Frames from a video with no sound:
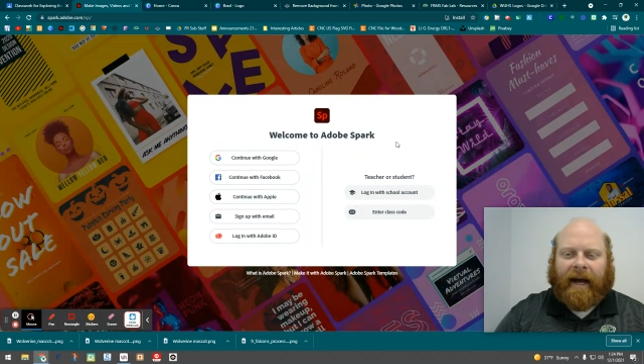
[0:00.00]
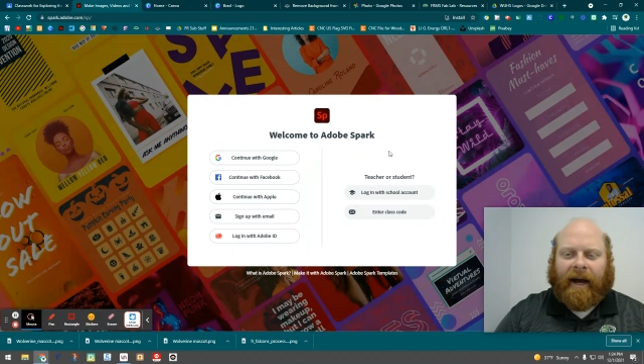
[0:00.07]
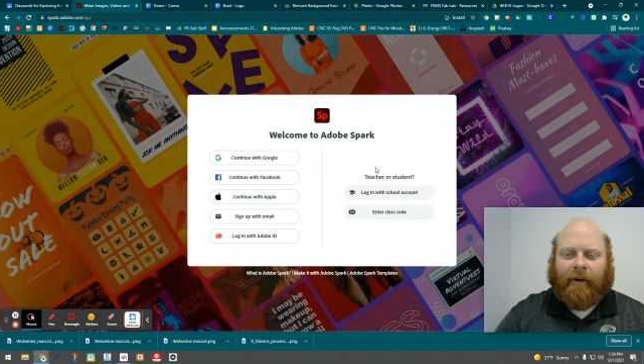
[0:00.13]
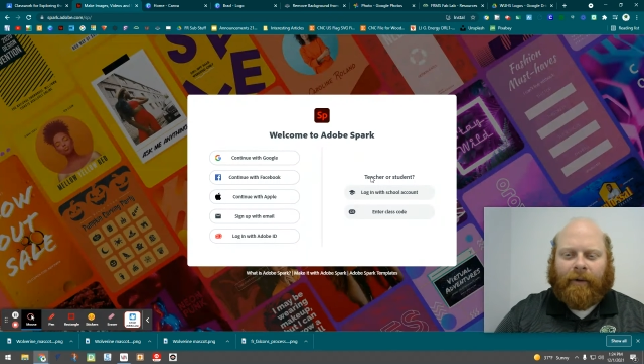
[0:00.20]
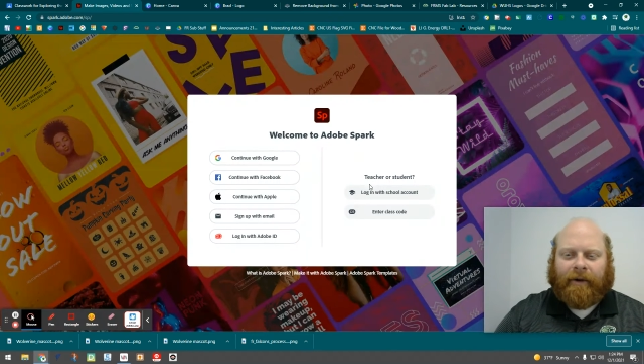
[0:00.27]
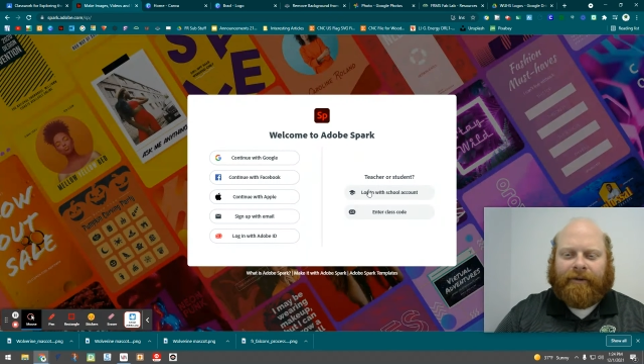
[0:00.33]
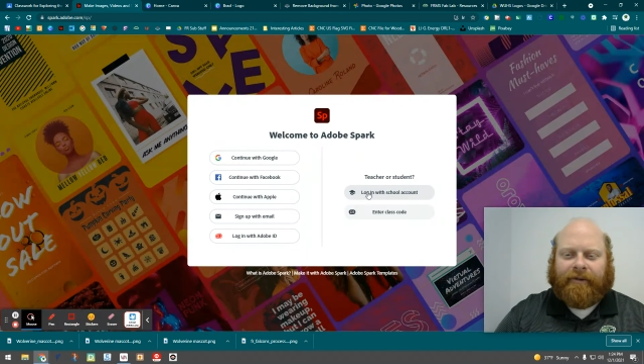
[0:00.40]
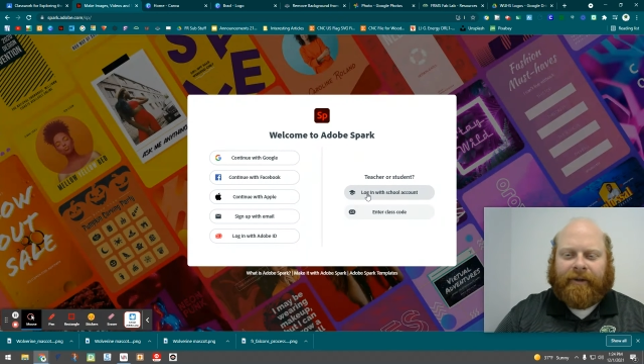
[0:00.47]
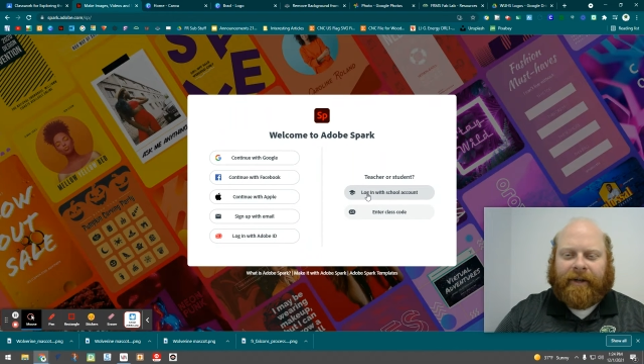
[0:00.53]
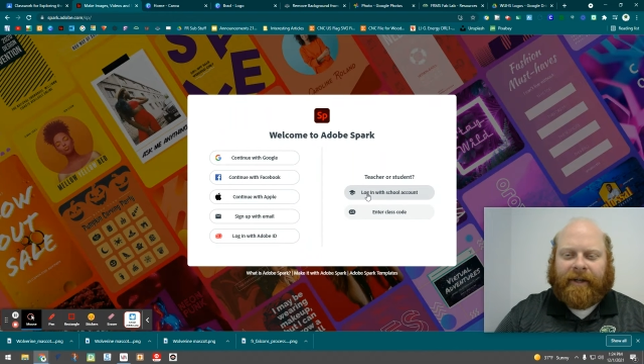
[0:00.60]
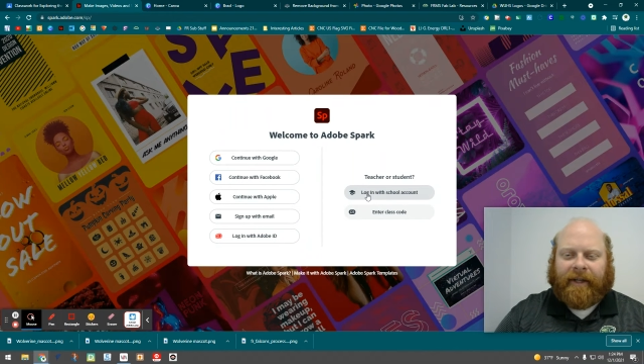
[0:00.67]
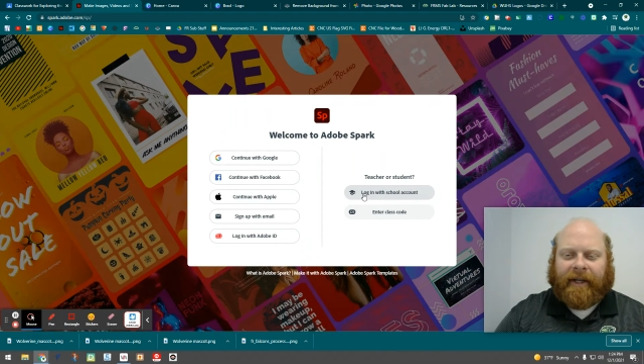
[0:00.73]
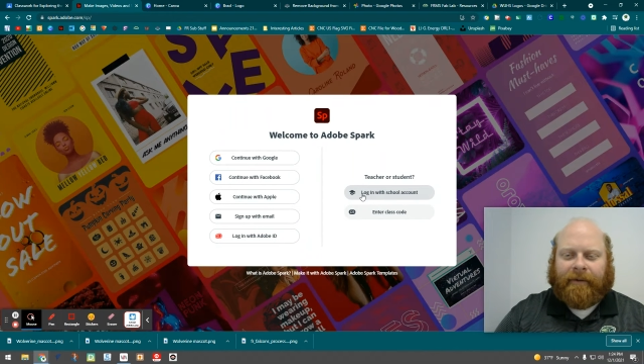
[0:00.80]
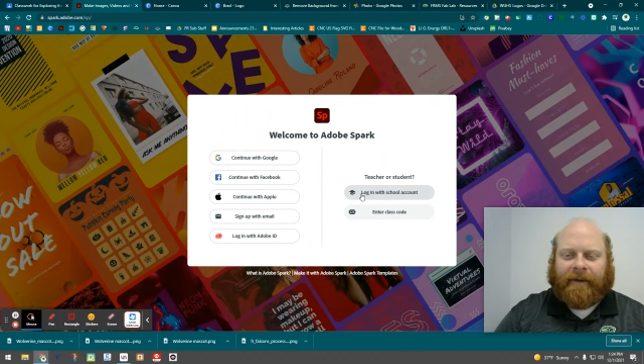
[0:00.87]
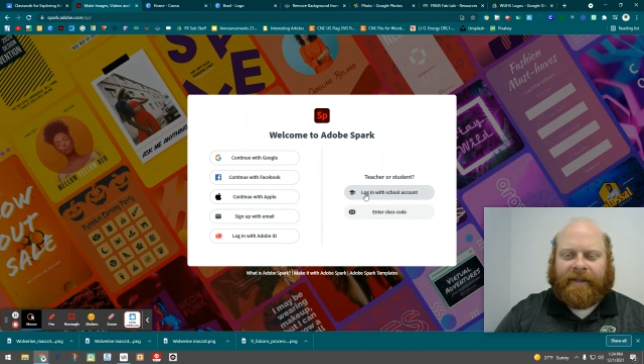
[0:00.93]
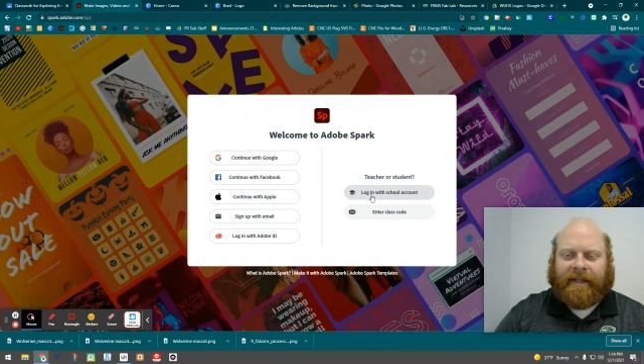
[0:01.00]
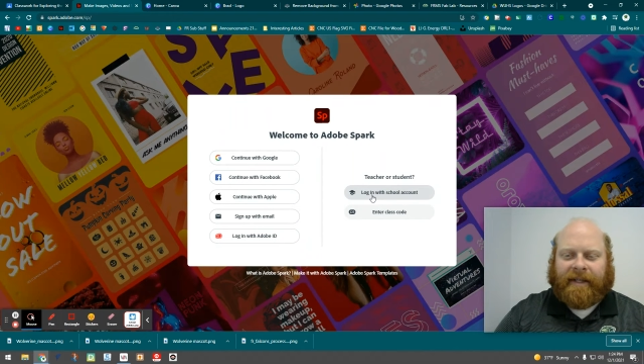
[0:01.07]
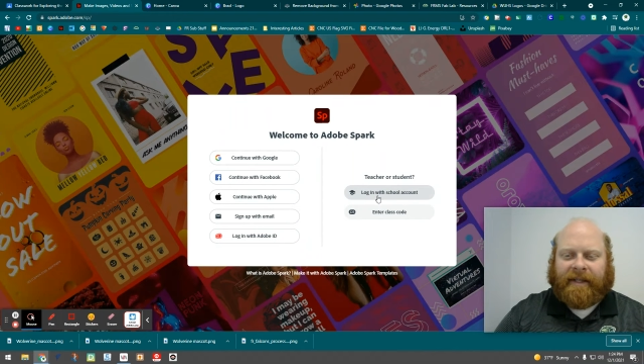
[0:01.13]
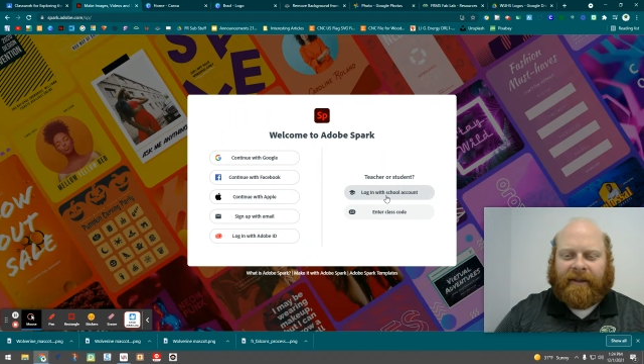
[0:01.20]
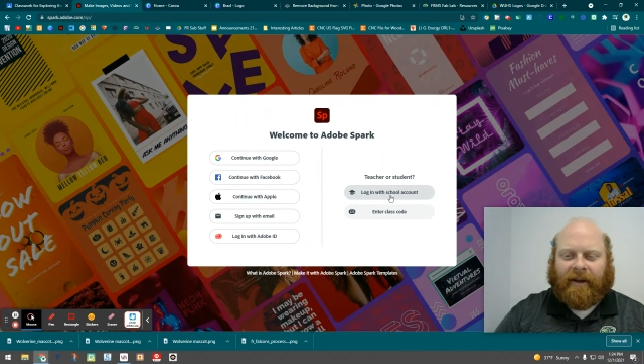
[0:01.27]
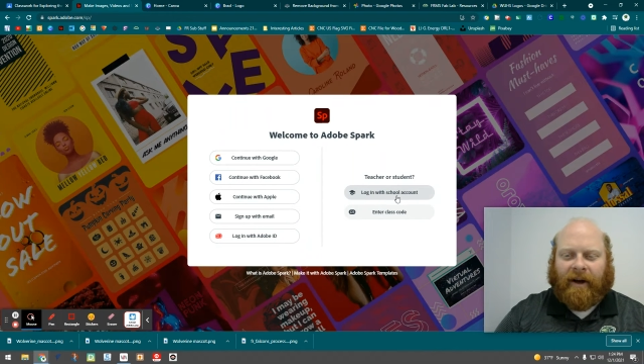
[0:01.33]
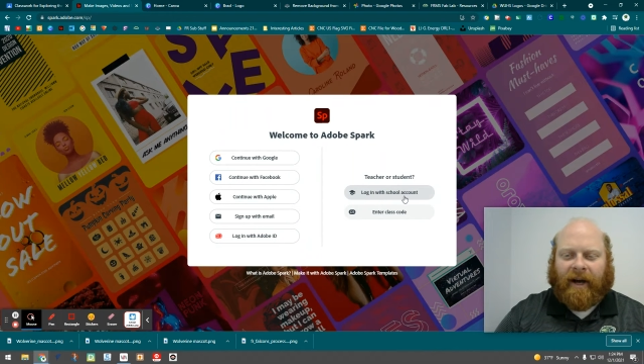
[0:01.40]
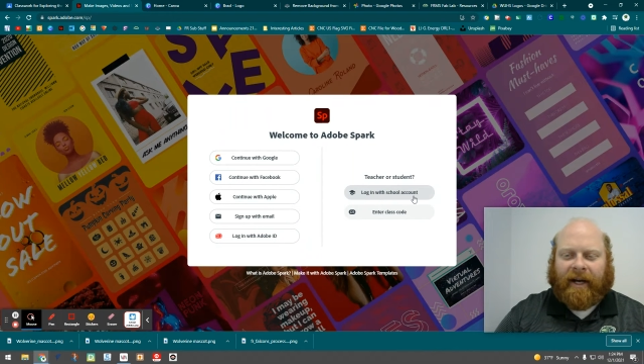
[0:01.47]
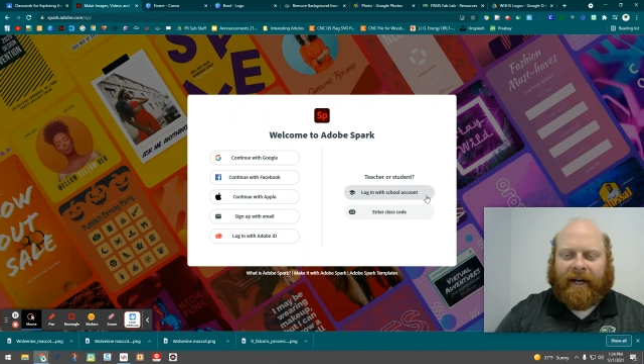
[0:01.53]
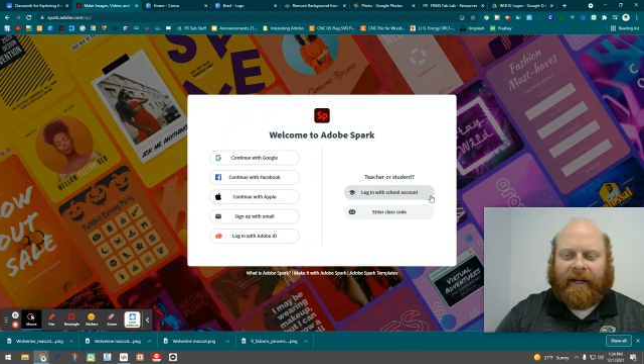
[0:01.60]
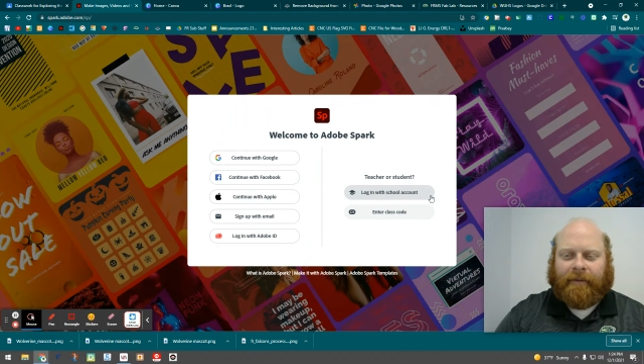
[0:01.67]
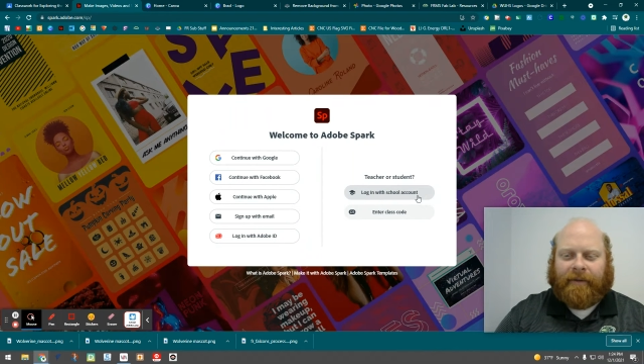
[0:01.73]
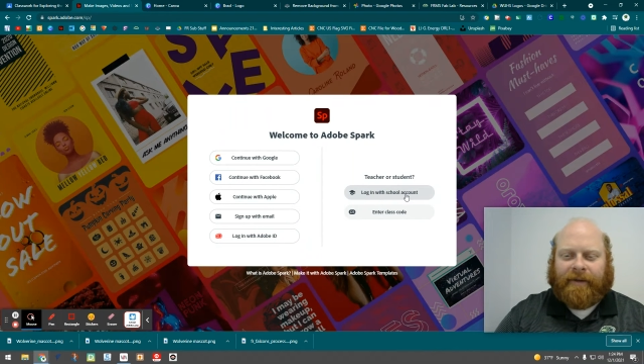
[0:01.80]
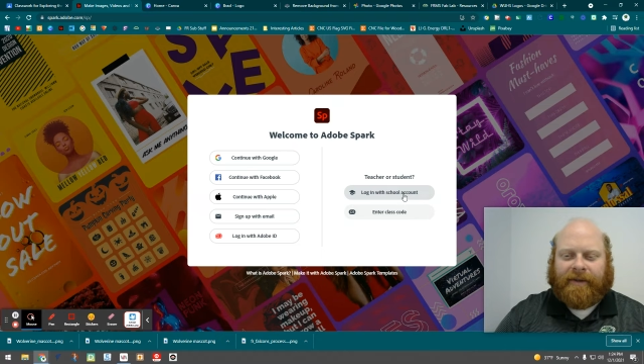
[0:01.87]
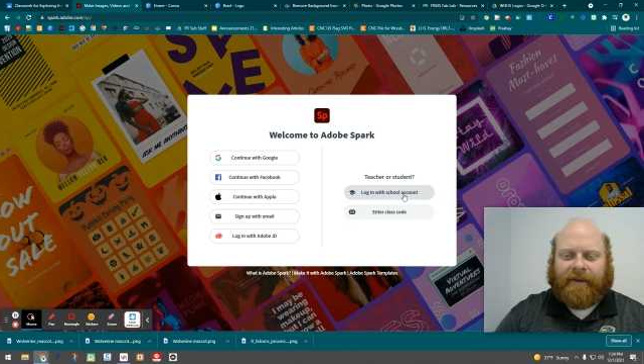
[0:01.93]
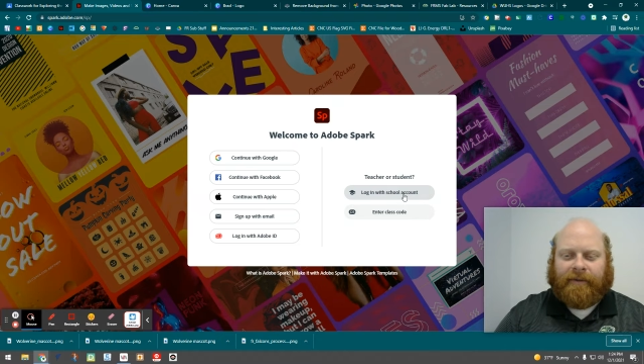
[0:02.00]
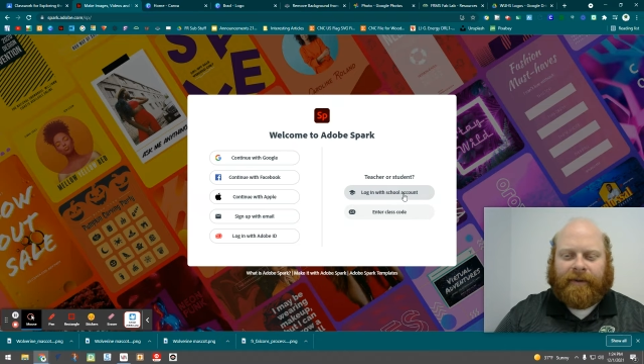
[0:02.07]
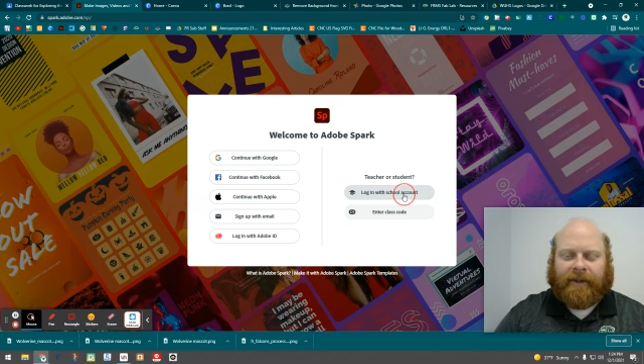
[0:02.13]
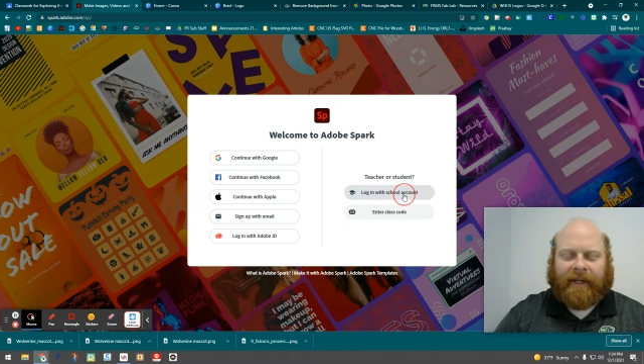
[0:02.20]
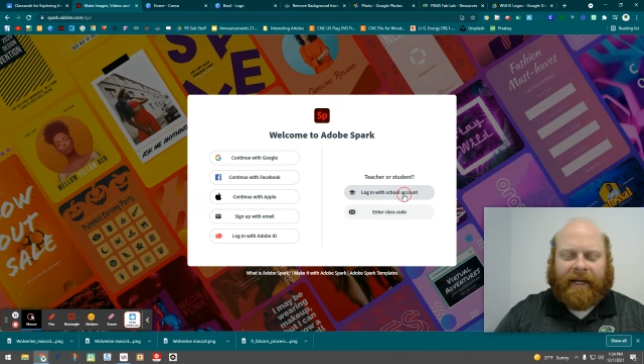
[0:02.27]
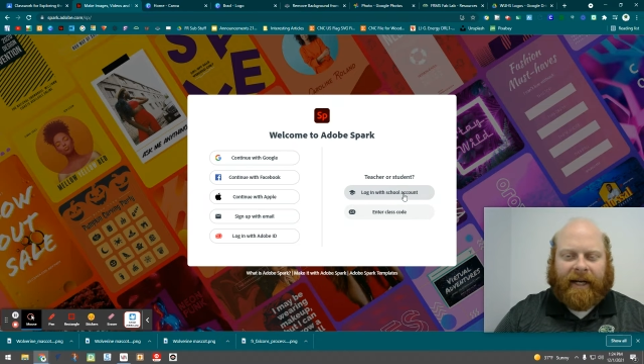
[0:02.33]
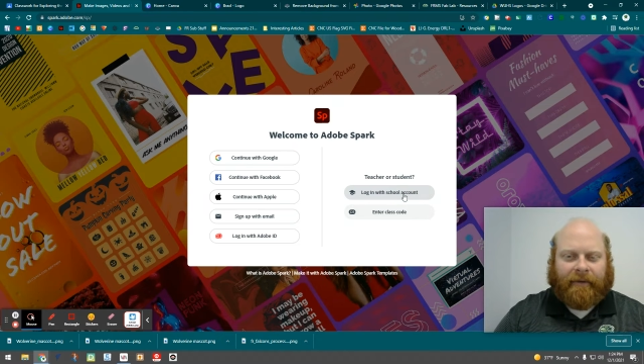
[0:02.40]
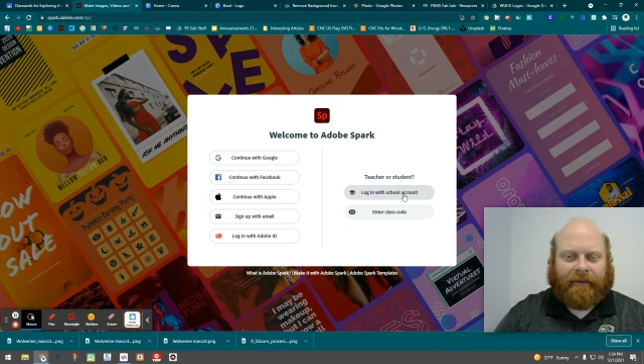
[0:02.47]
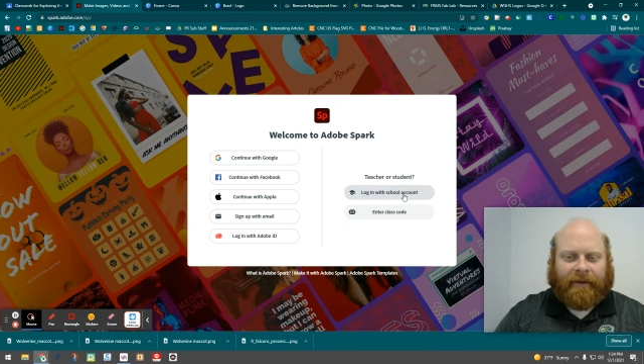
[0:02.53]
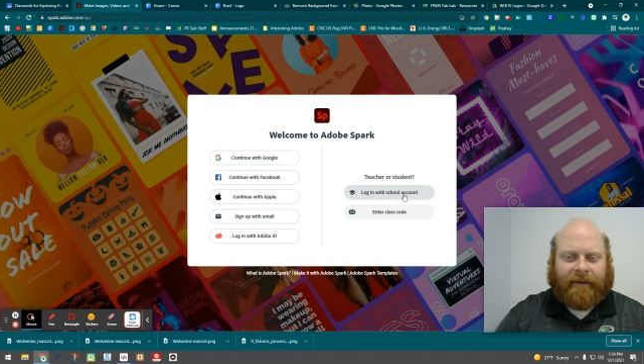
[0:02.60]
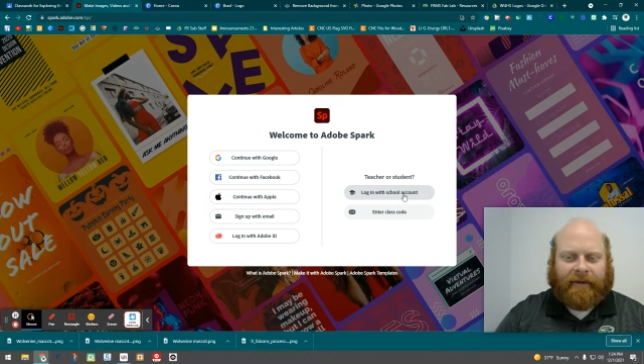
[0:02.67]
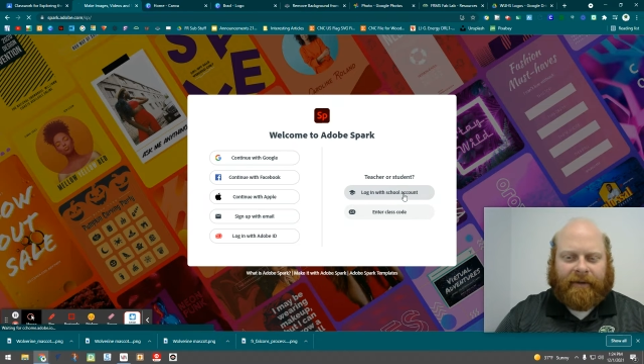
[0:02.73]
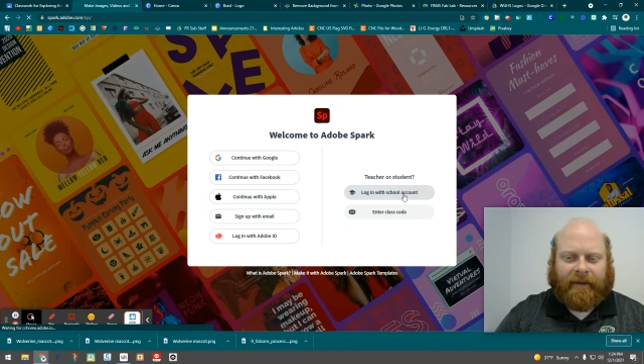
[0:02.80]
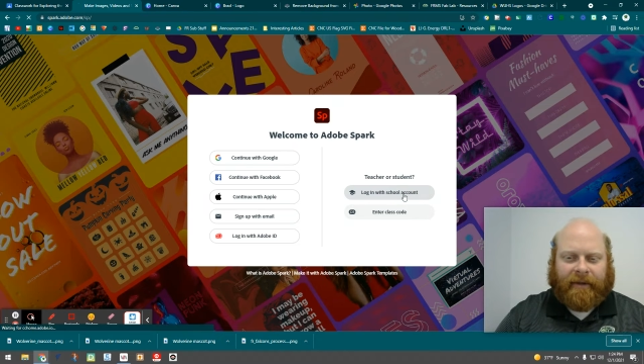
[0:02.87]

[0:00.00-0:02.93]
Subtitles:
I want you to click where it says Log In with School Account.